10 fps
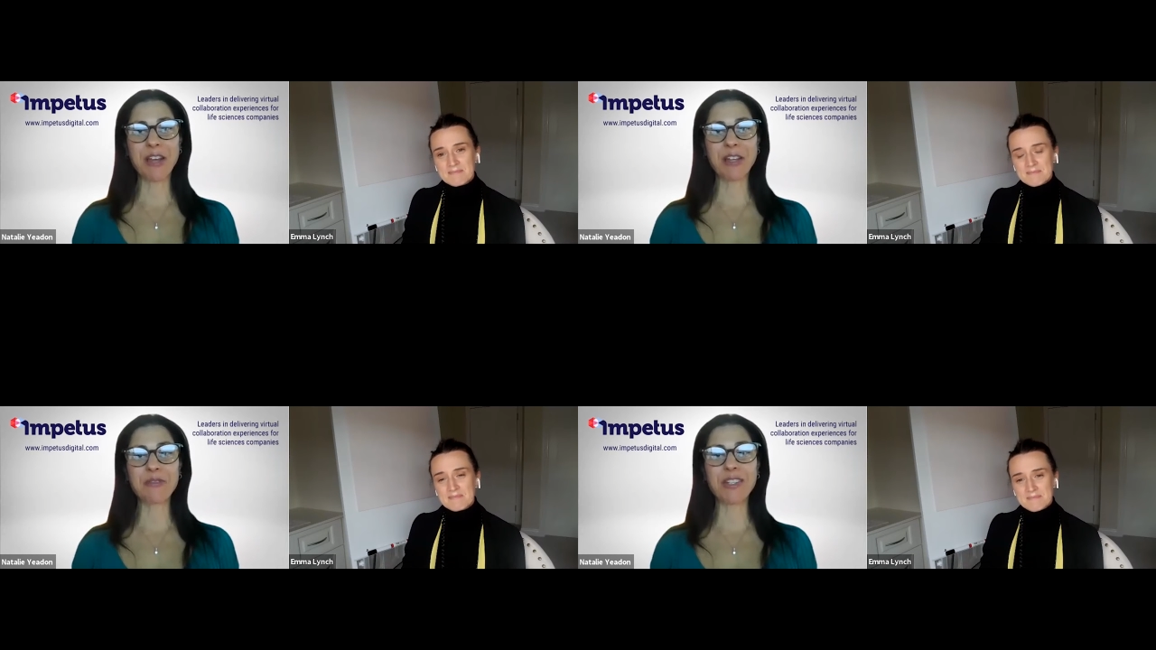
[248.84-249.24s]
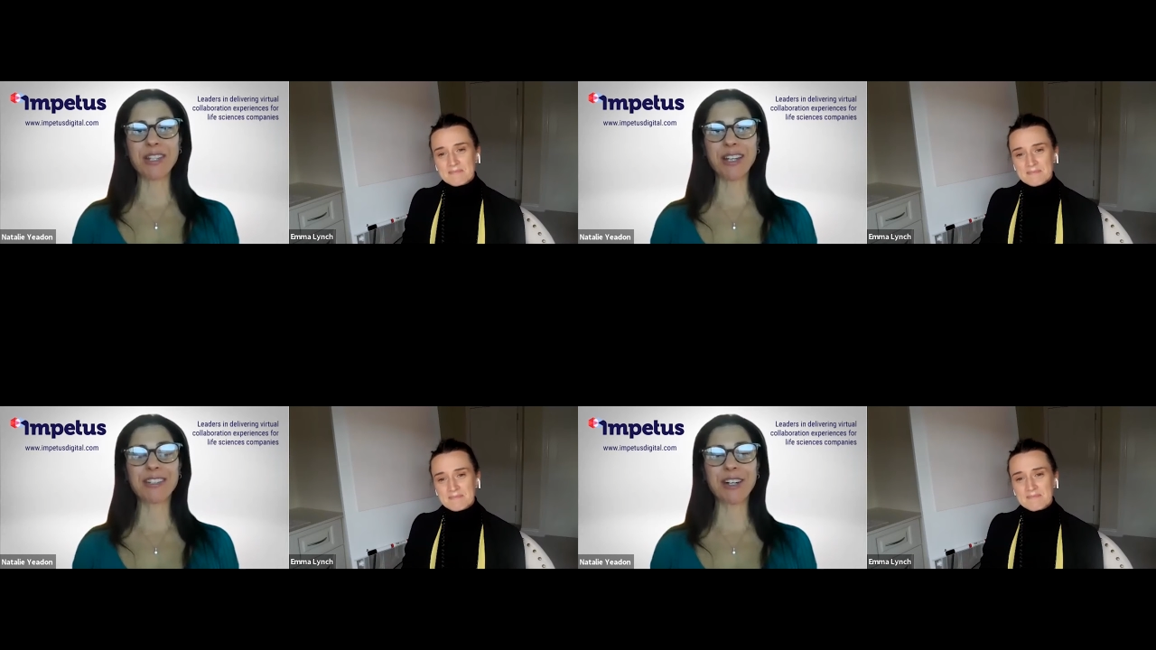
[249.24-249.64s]
Speaker 1: that you've
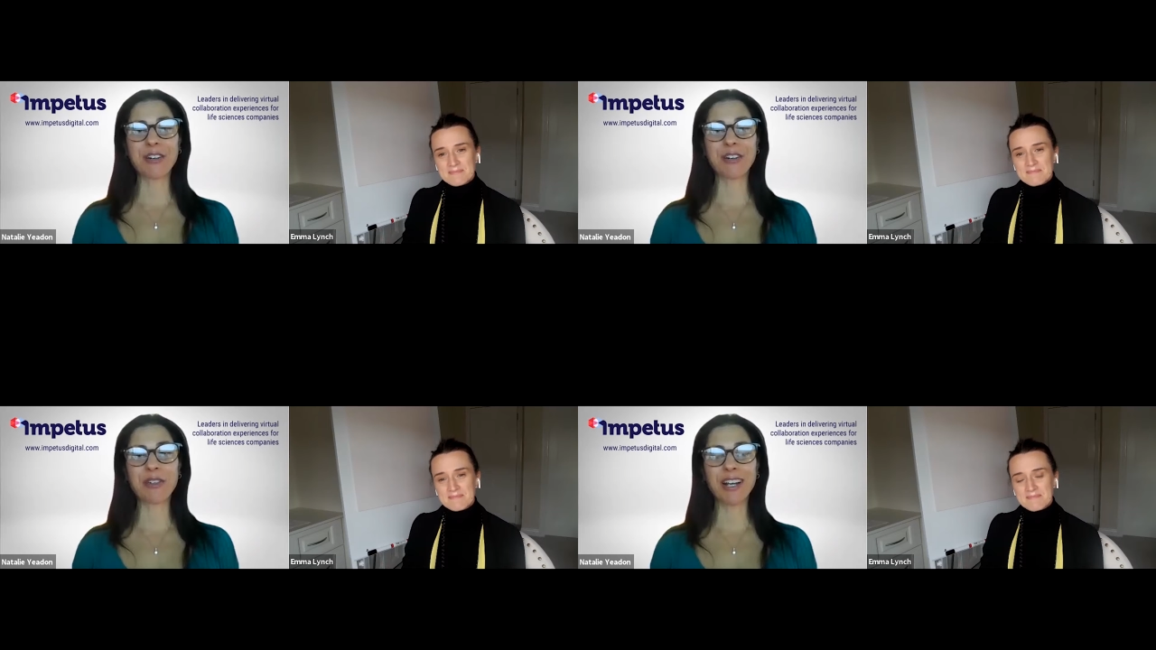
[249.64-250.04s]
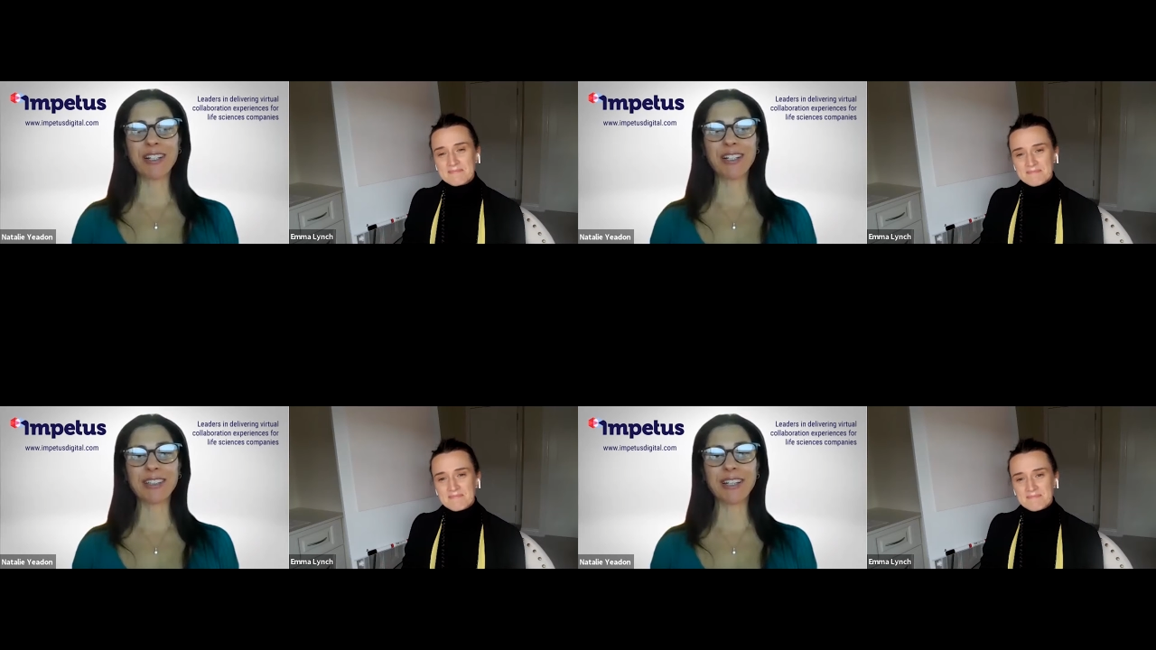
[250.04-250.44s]
said there, and we're going to kind
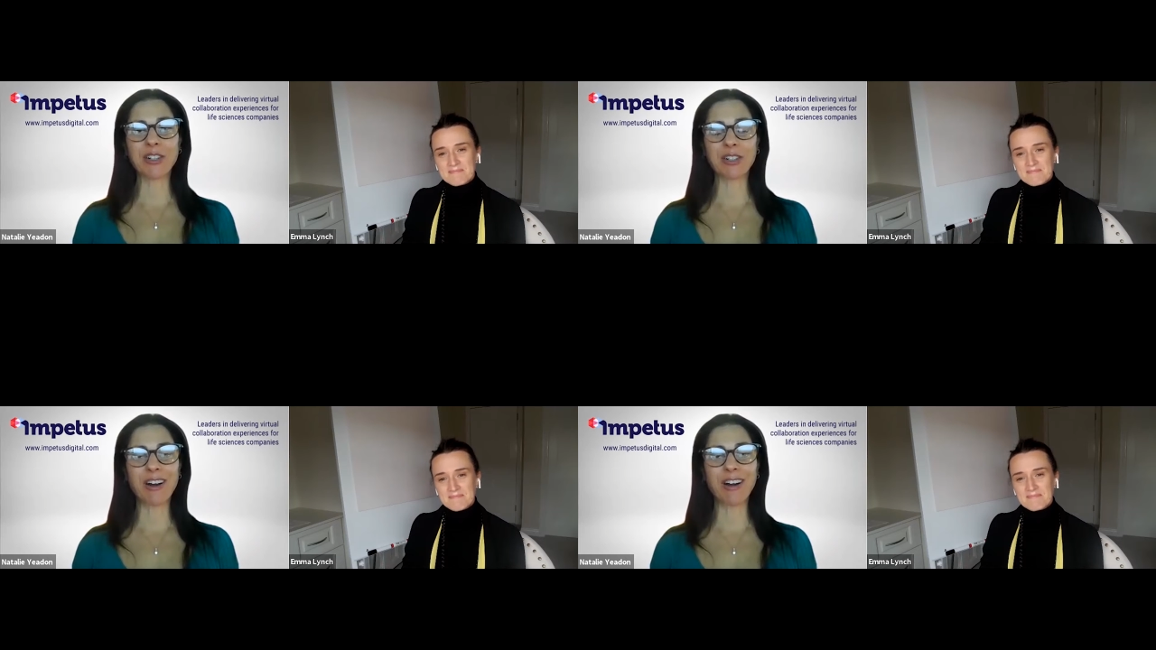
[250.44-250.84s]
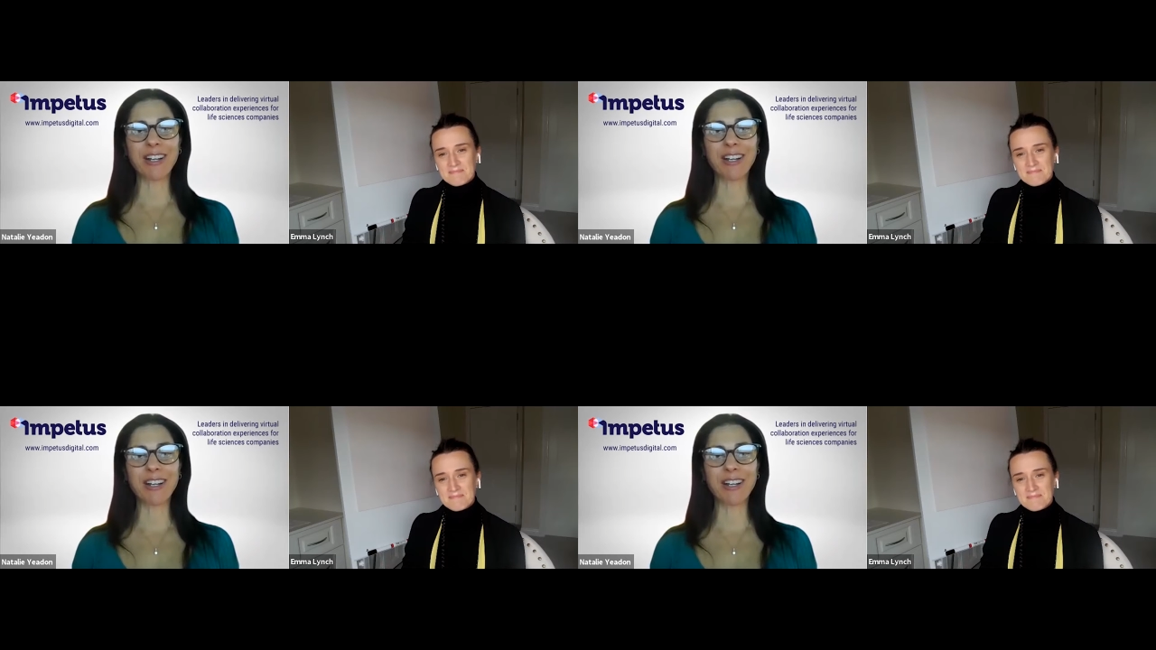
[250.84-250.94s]
of linger on